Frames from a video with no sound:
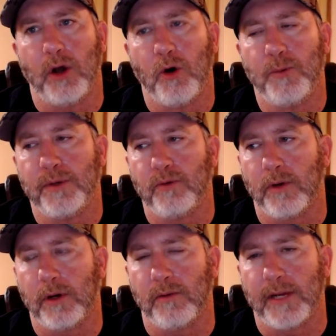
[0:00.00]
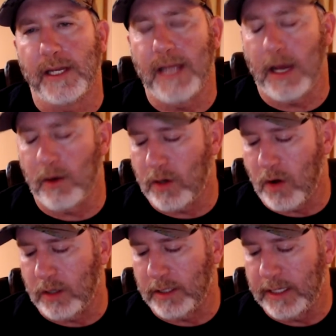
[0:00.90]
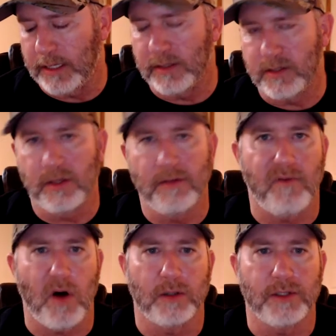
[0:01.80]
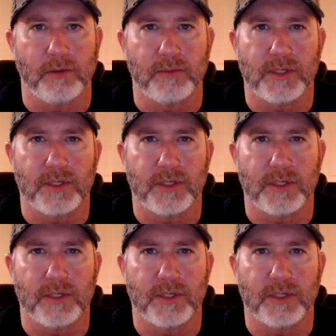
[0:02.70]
open reed cow call is the volume.